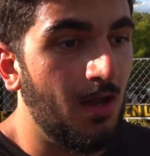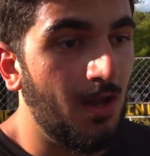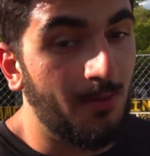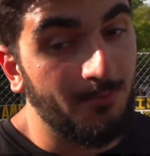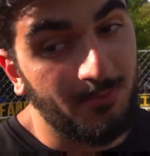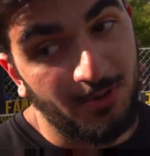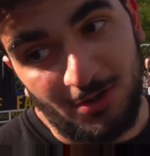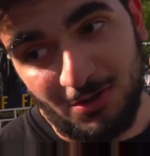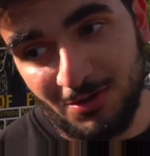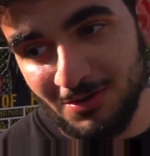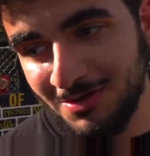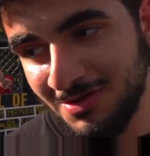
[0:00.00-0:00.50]
I'm
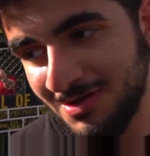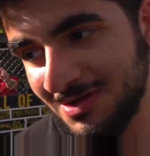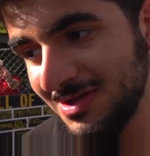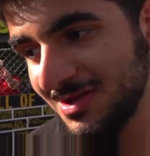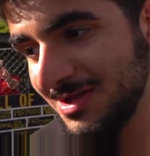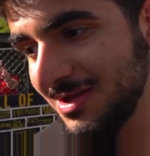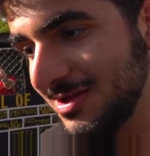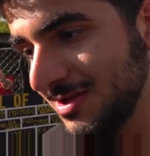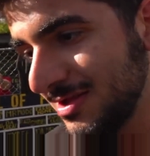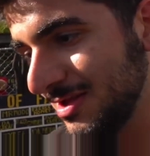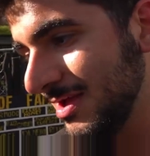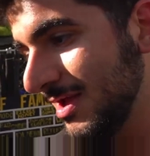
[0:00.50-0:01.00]
here to,
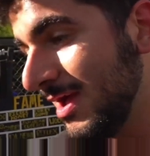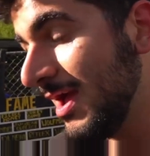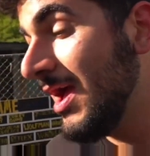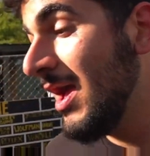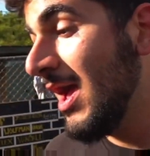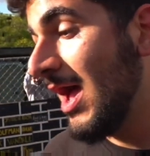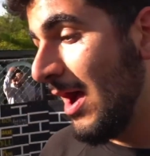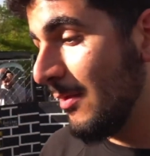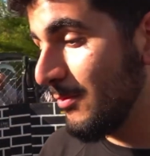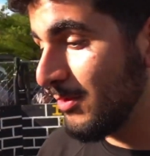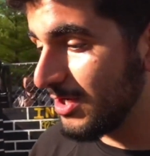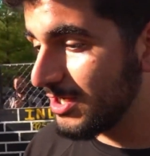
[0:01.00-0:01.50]

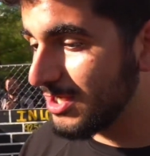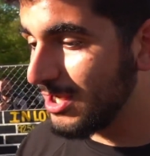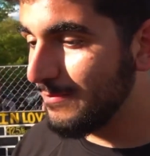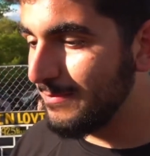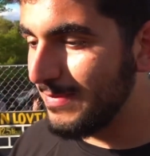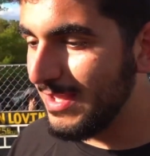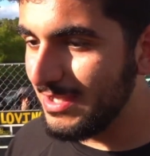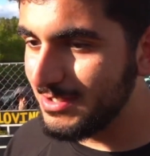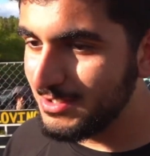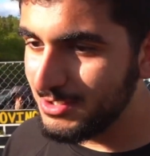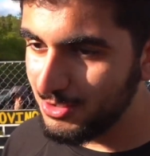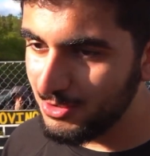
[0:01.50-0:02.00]
I'm going to come
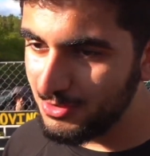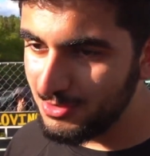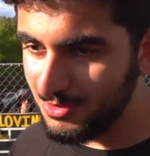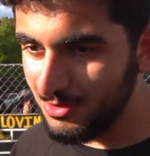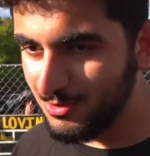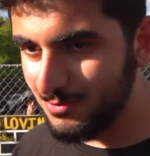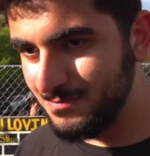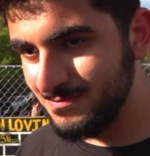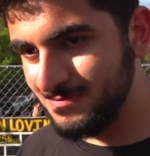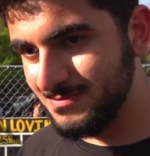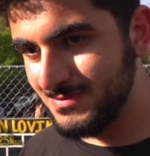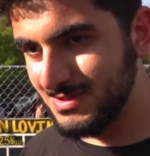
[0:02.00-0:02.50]
back here, you
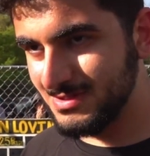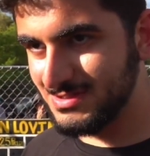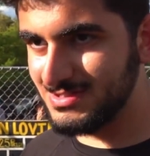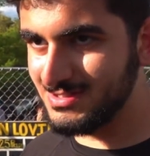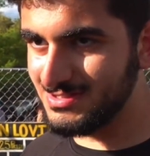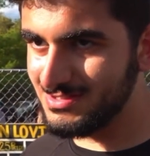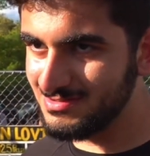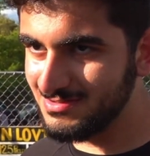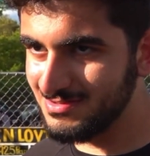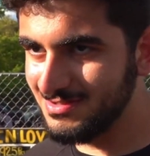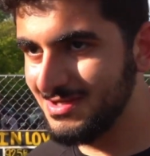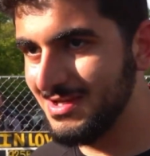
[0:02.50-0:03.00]
know,
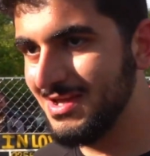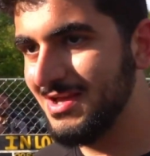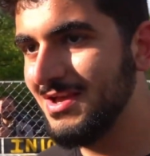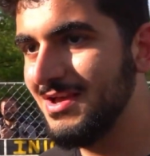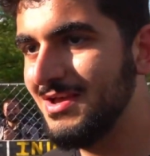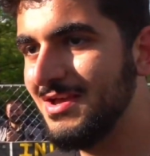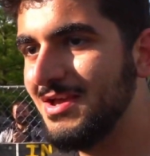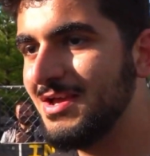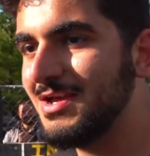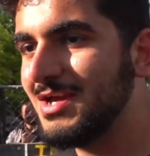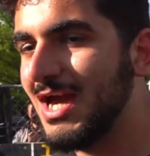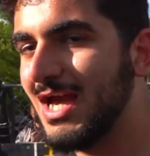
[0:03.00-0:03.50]
this
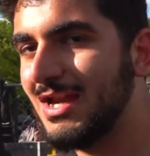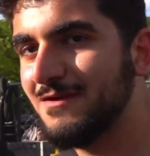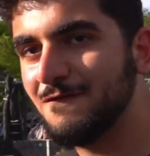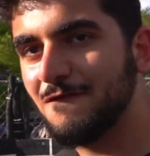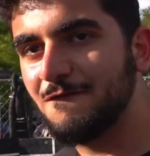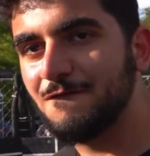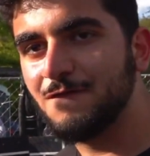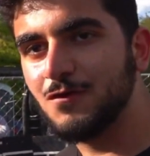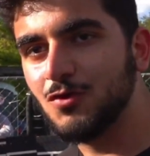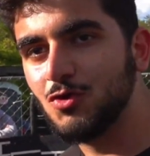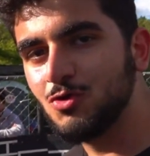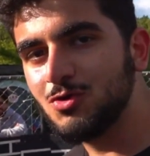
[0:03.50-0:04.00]
kind of a
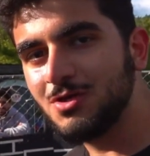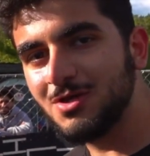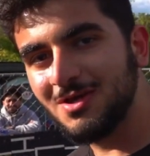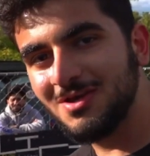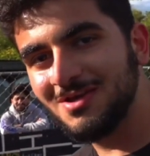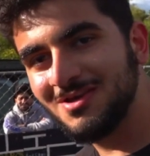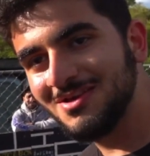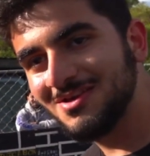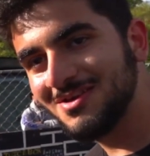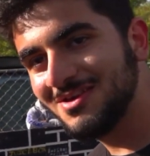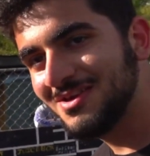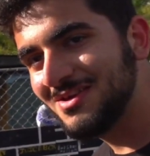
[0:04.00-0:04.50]
fluke.
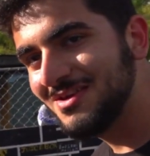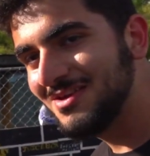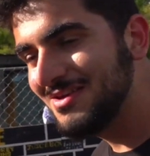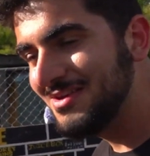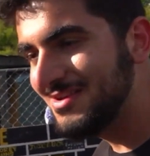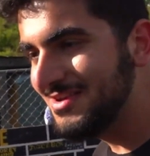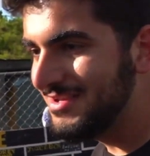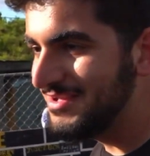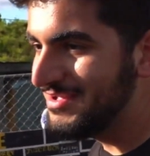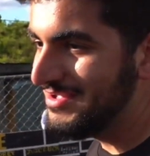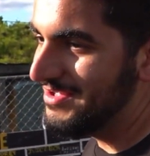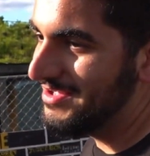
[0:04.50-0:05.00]

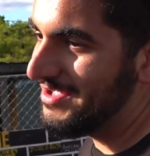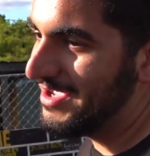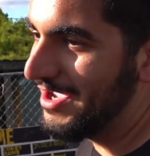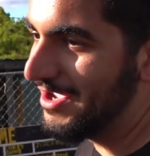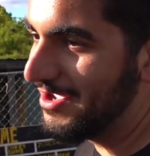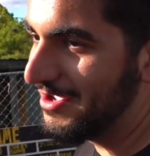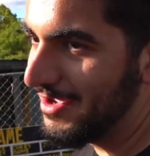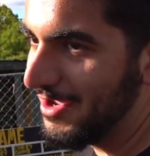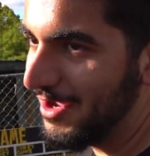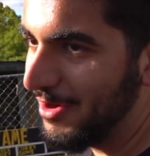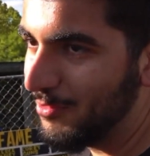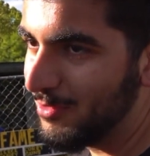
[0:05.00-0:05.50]
Uh,
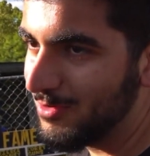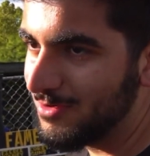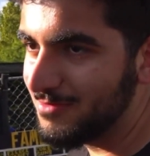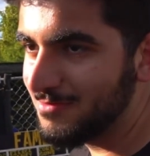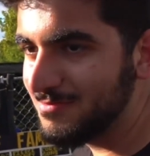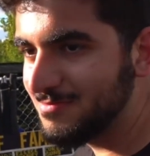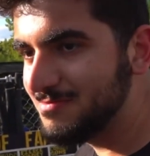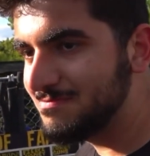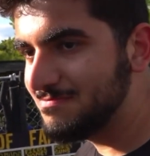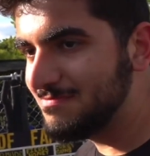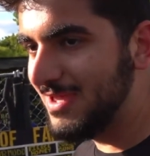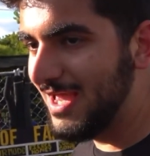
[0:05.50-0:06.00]
I want
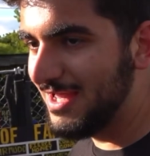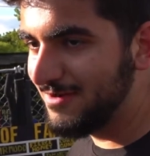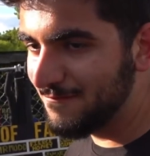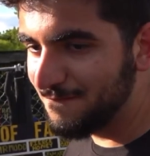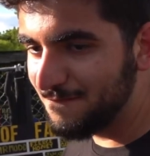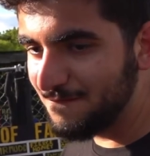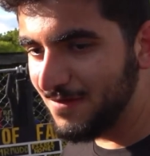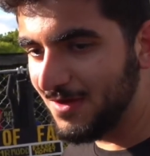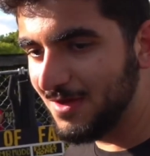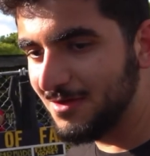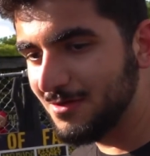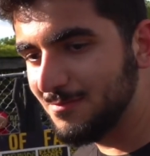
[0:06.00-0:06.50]
to end a
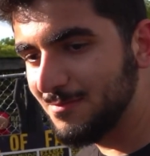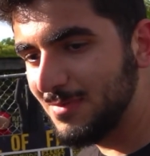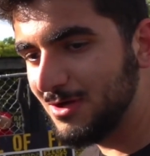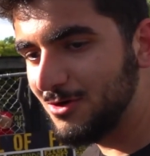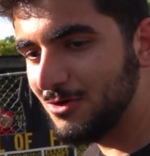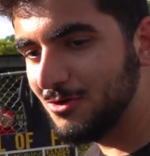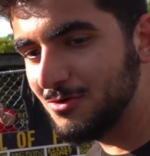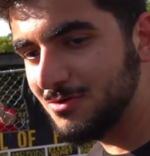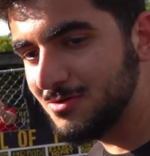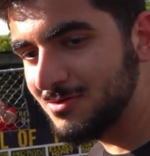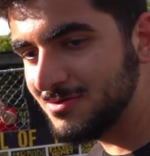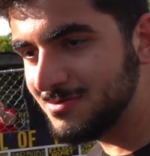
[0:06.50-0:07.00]
fight on a
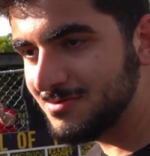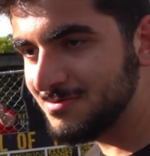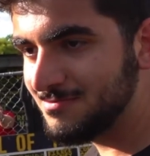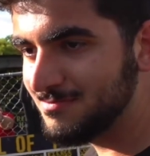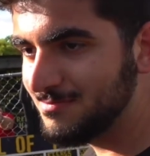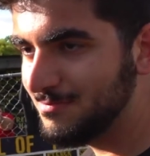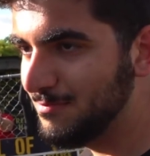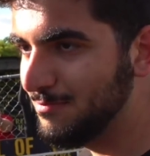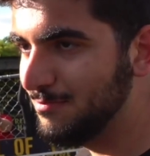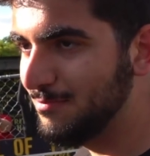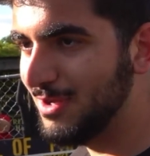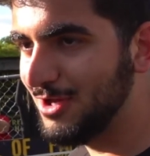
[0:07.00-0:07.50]
better,
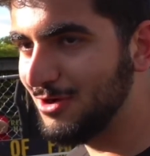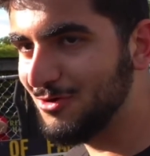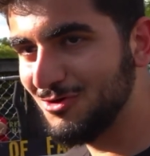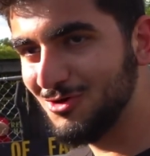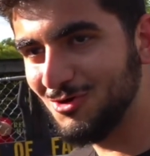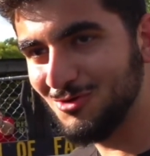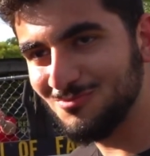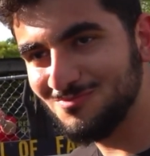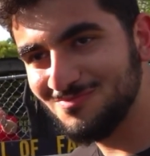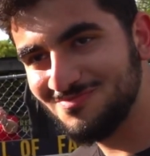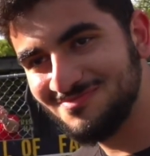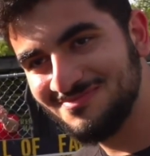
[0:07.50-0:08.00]
better
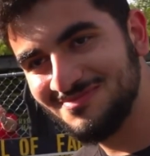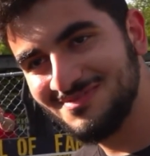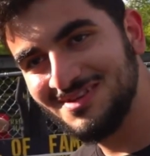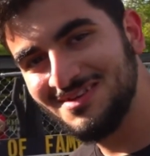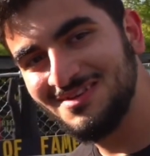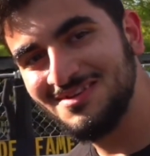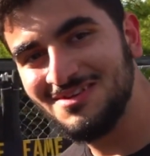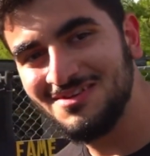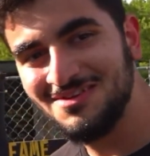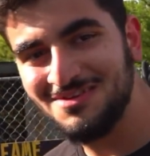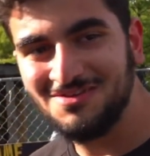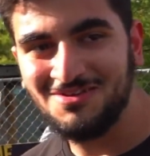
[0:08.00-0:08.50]
note
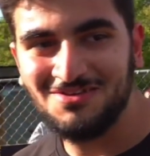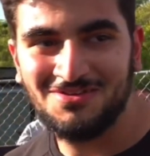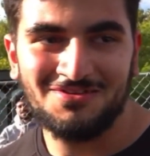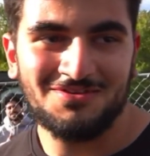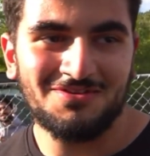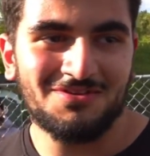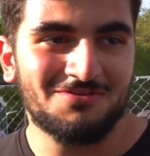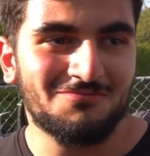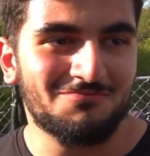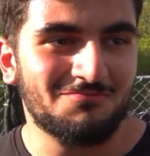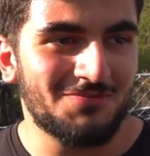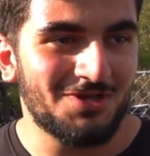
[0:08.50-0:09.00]

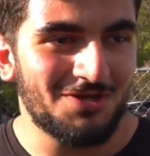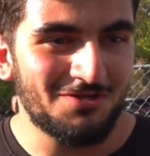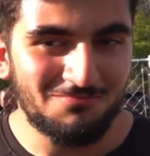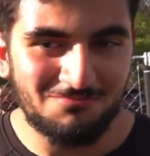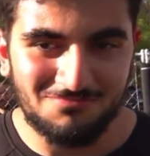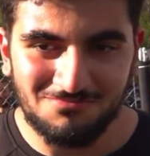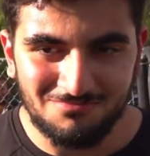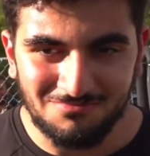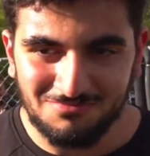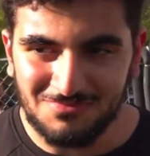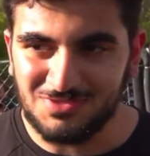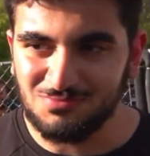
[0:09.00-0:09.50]
and yeah,
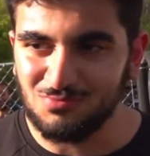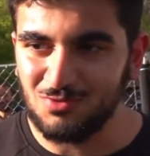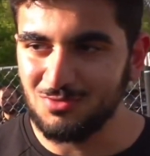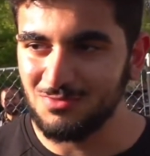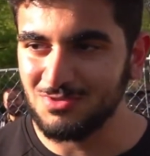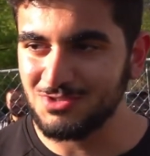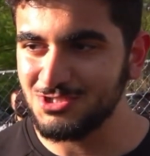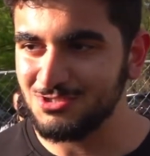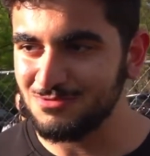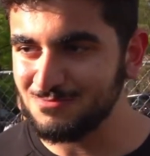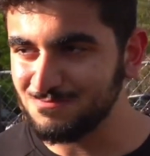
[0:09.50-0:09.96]
that's pretty much